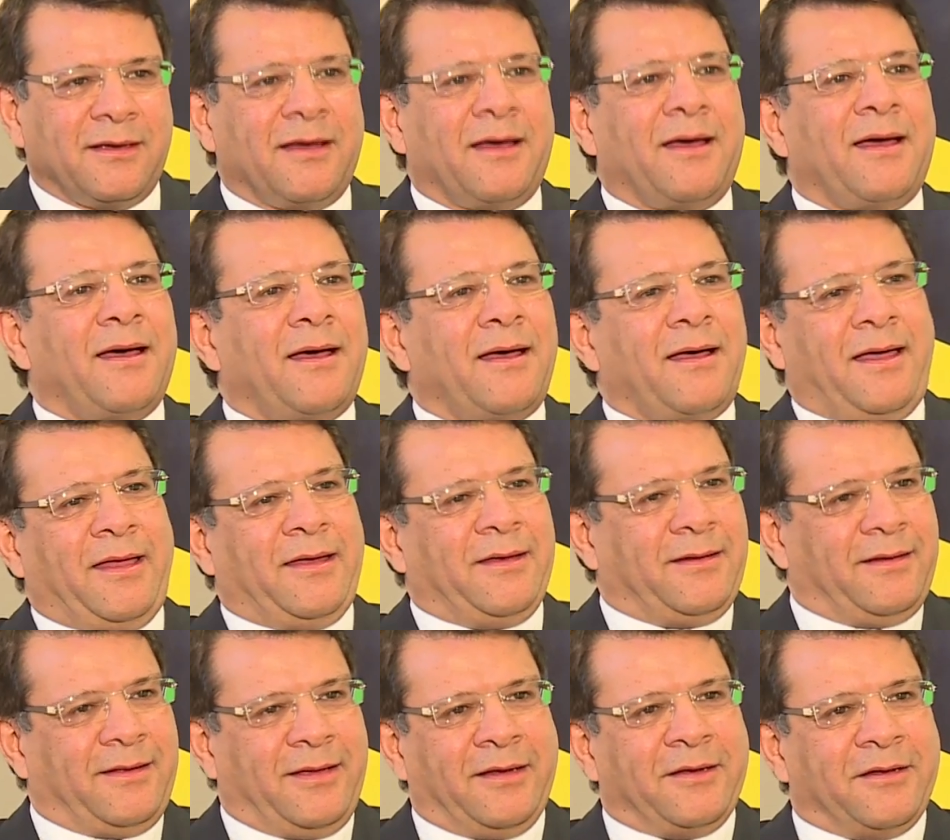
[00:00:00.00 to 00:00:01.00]

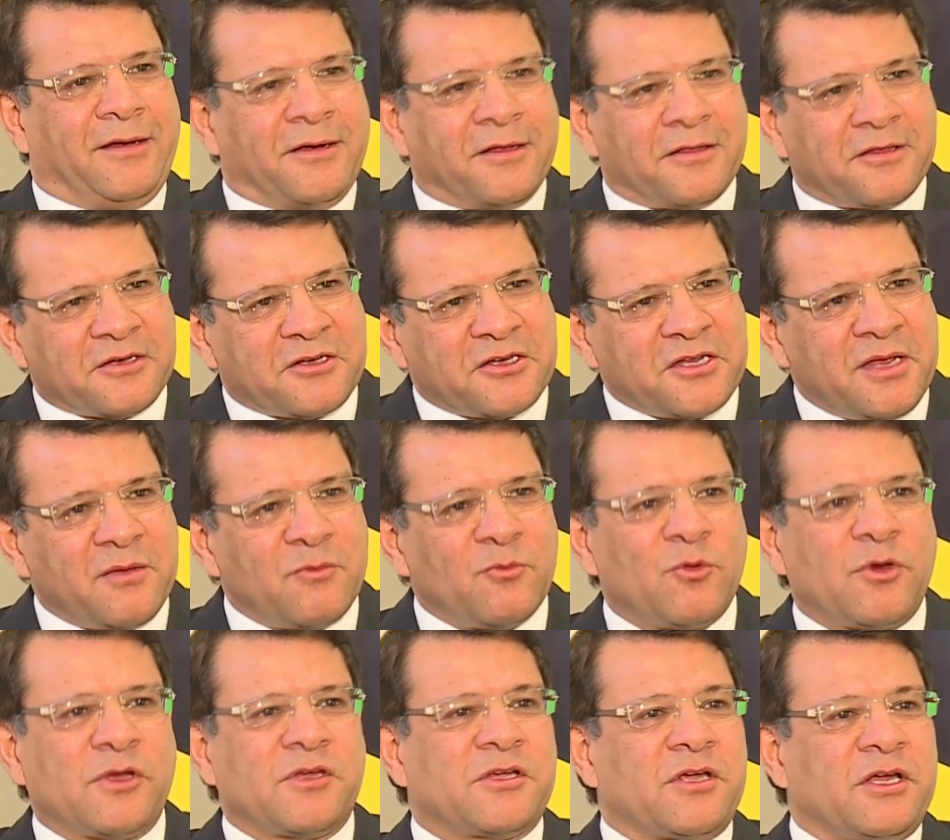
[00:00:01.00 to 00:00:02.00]
and another team
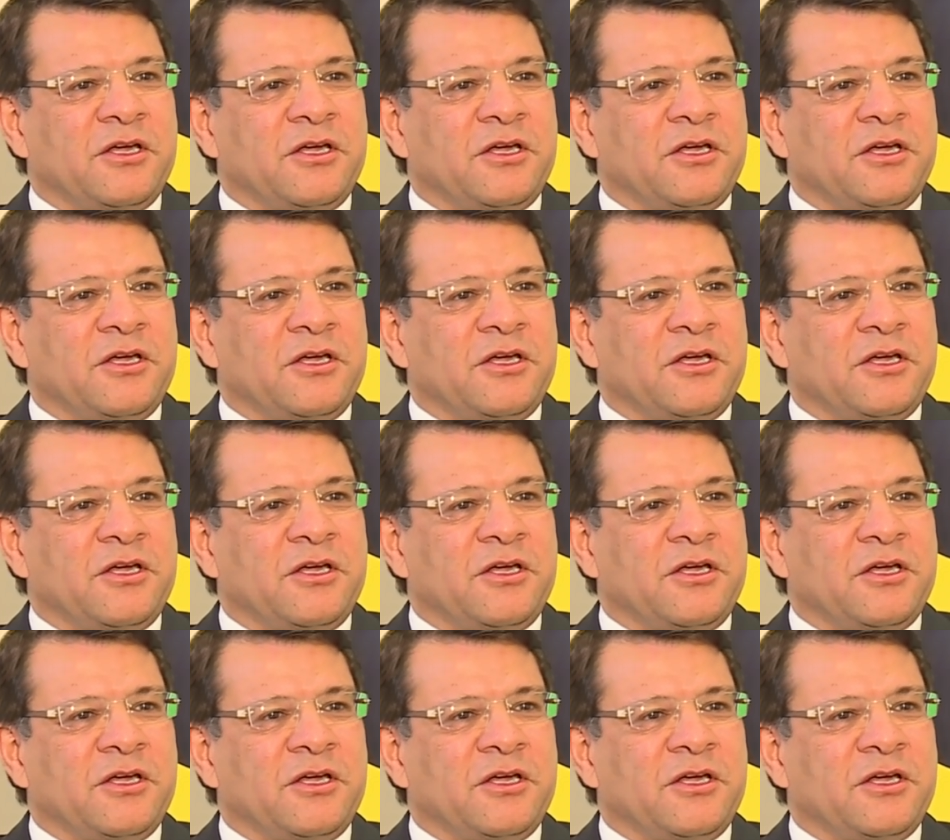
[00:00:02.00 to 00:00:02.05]
which